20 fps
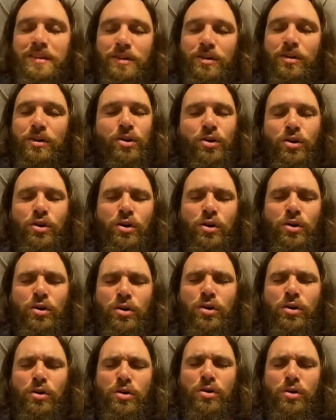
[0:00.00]

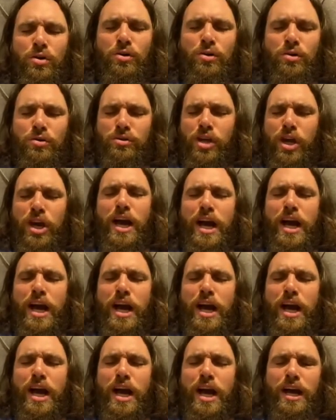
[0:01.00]
Oh,
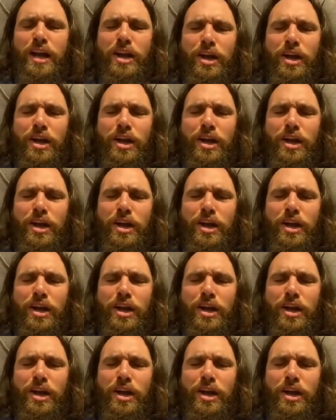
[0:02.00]
Canada.